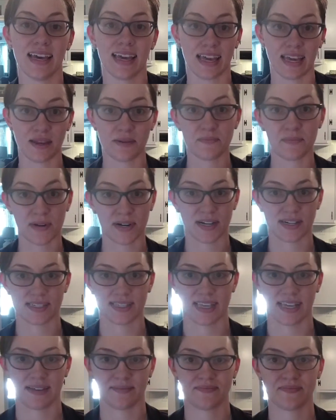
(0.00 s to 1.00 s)
in
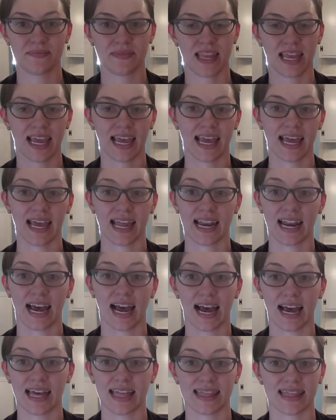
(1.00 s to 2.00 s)
person. And
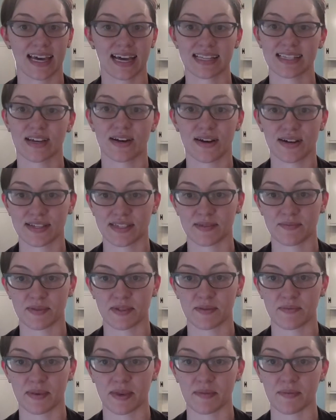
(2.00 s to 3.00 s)
that's awesome
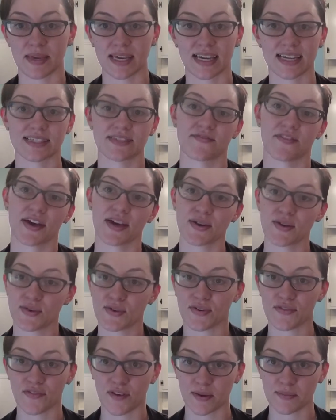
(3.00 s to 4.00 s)
to me, because if I go
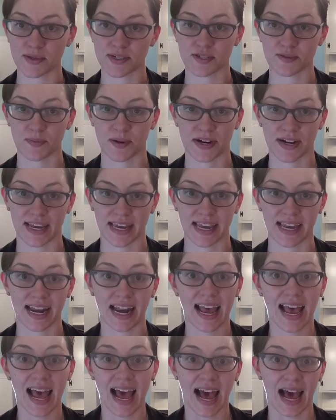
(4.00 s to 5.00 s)
to a farmer's market,
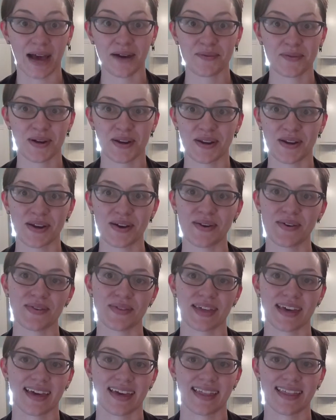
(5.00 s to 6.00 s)
I want to know
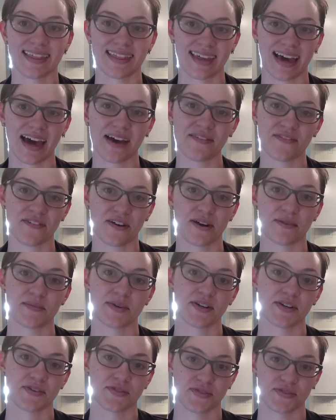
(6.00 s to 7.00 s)
that that
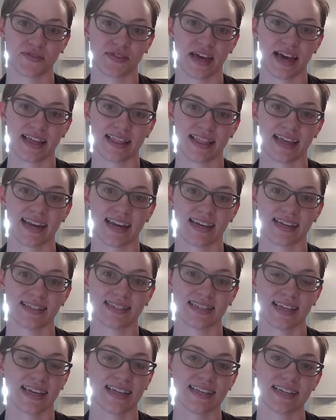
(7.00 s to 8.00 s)
farmer grew that lettuce
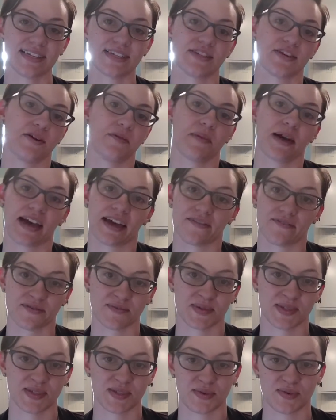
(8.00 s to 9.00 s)
and didn't go buy it from
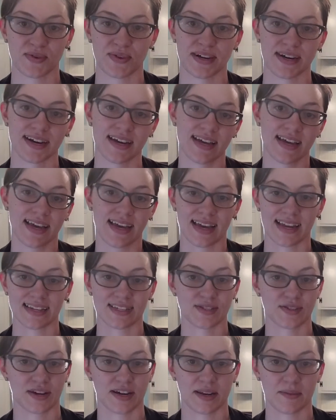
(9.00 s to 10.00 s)
the store and
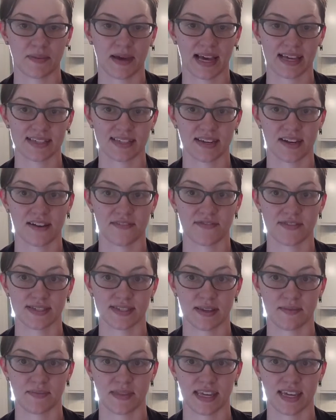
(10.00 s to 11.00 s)
is trying to pass it off as
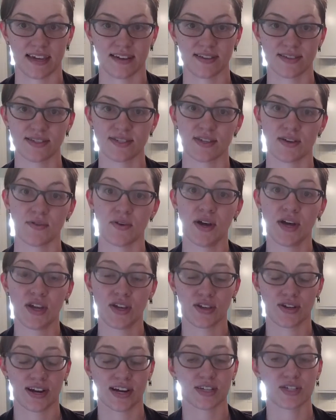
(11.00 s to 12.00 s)
something else. So
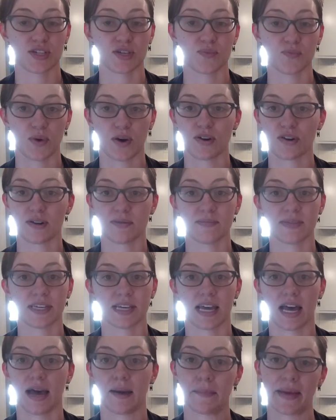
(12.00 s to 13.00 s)
you're actually welcome to
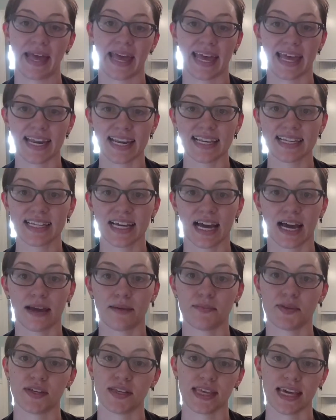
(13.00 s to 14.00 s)
come at any
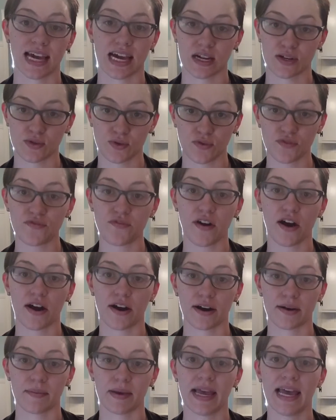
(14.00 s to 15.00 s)
time to the actual
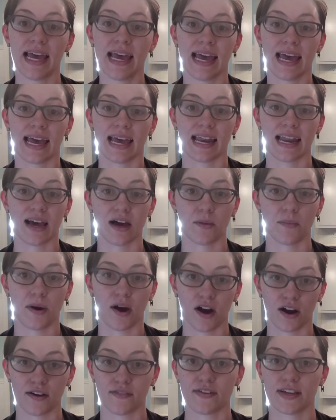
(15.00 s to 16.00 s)
farm and help
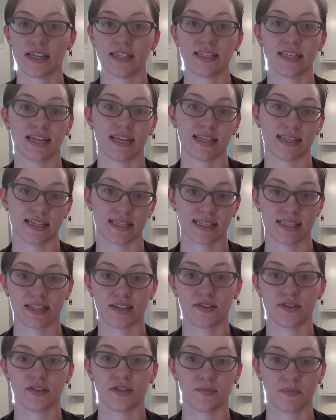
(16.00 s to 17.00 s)
harvest and
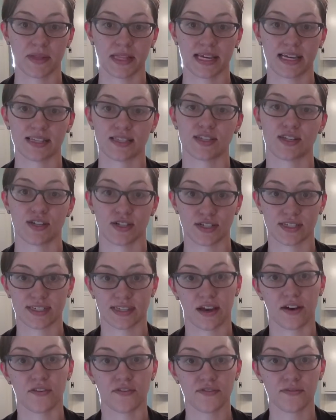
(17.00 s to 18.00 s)
distill the plants
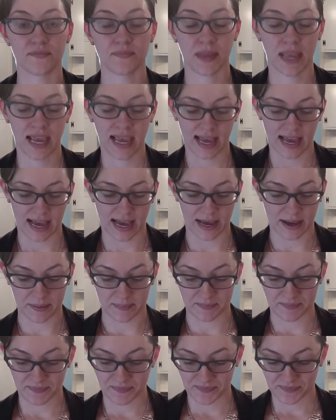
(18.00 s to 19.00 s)
yourself.
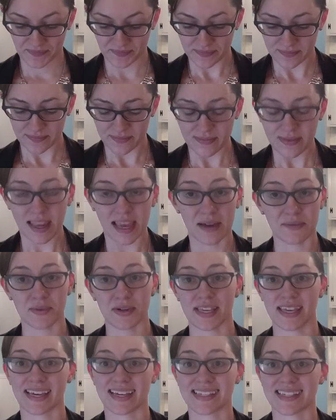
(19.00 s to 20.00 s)
I'm
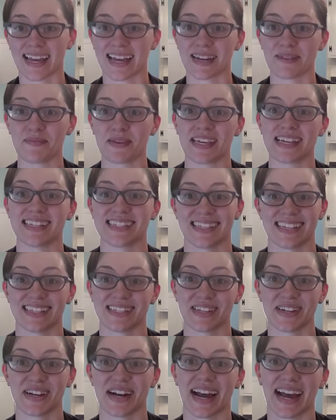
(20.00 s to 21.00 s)
really excited because
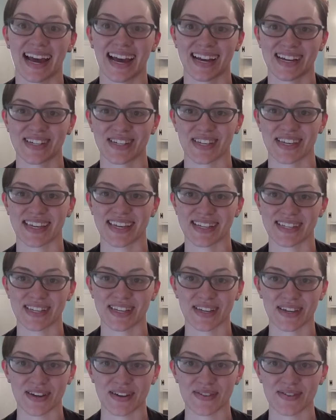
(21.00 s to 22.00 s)
this year I actually get
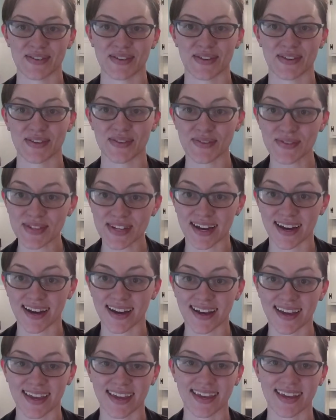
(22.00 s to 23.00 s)
to go to
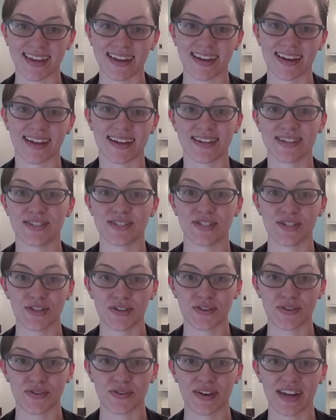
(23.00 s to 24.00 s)
Utah in
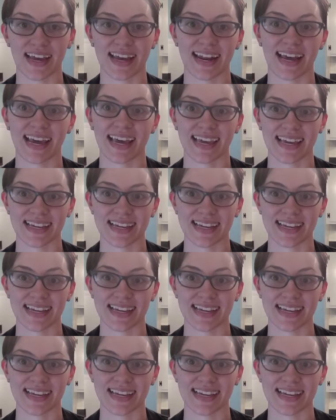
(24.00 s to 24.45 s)
June, and I